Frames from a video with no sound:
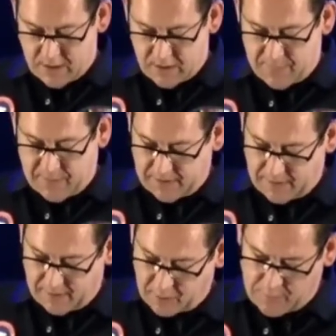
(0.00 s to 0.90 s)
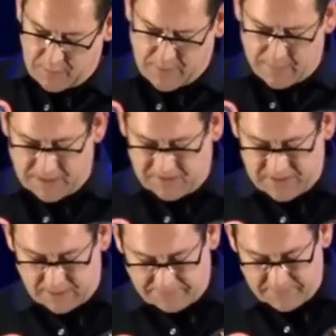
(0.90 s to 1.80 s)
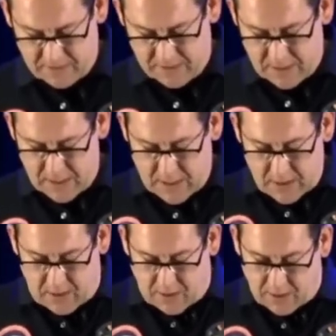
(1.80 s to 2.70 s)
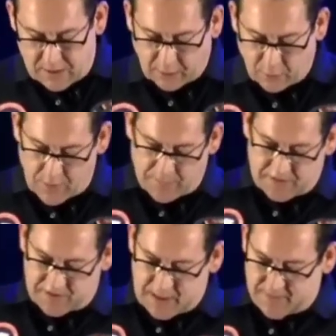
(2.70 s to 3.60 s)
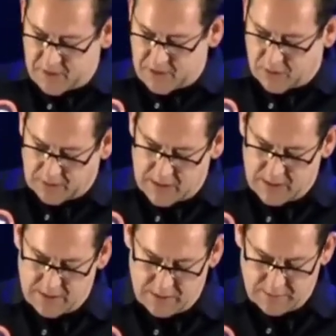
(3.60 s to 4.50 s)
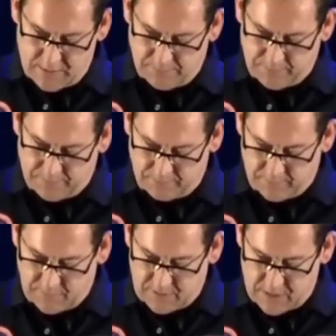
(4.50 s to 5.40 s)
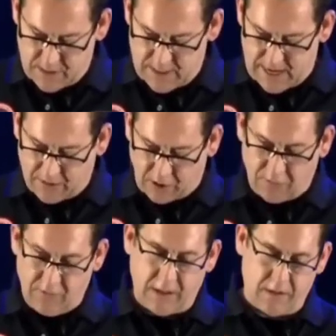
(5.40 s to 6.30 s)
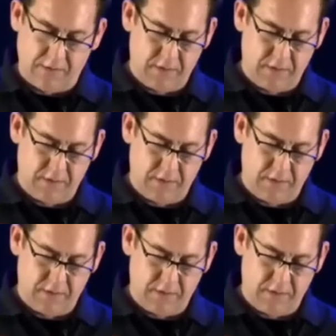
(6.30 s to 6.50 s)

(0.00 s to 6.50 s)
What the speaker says: Let me tell you a little bit about myself. I grew up in the state of New York and had a career